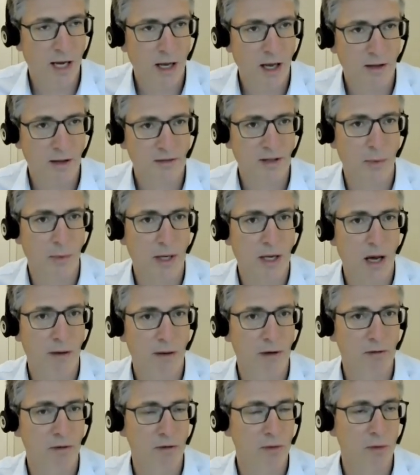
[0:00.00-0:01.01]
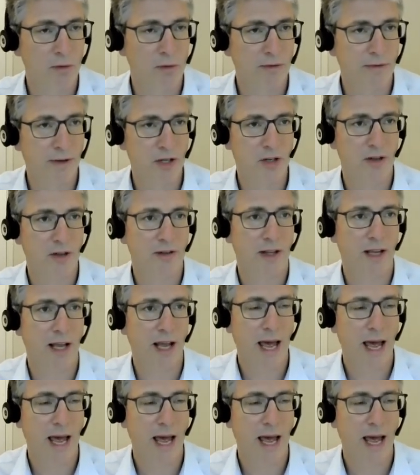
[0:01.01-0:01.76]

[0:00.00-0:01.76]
Last year we covered resource efficiency,